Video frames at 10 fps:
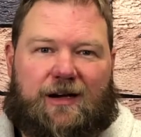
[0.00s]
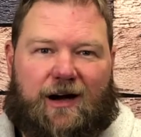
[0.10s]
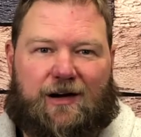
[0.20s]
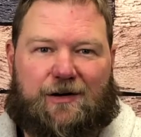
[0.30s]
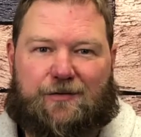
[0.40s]

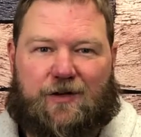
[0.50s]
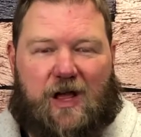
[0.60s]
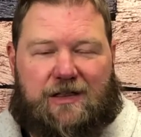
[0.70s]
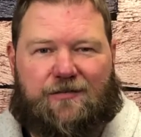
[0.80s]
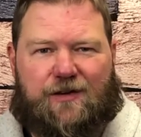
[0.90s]
Uh, if you
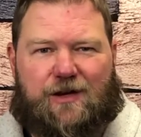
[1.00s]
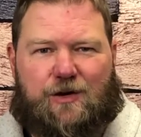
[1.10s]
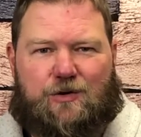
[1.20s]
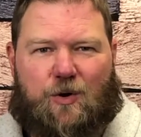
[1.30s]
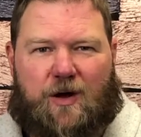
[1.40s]
like the
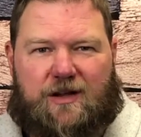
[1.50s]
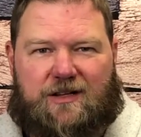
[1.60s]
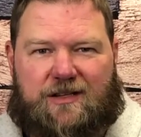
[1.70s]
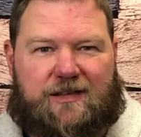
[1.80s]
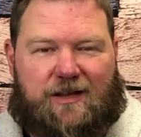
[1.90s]
video, go ahead and
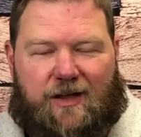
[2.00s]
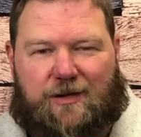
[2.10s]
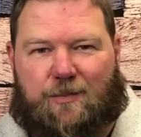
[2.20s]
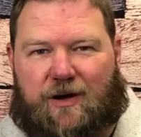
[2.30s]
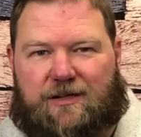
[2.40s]
click that
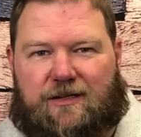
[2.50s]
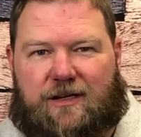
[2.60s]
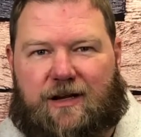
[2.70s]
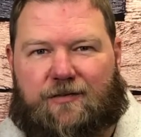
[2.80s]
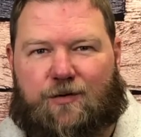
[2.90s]
like button.
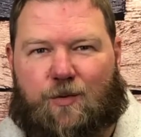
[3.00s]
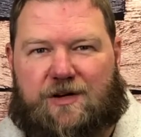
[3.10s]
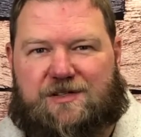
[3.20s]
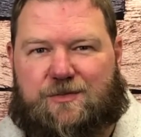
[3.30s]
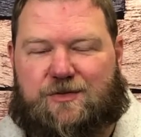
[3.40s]
If you
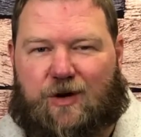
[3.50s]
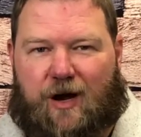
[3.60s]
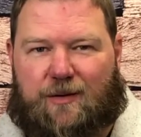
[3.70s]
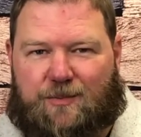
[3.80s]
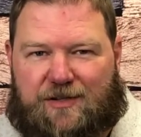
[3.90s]
want to
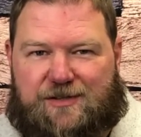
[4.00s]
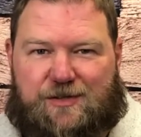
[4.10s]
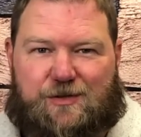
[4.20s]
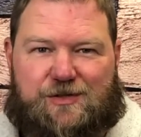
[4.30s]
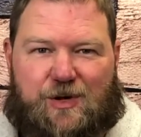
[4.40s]
subscribe, please
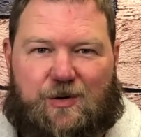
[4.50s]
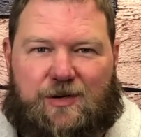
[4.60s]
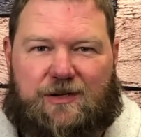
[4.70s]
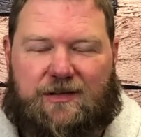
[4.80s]
do so.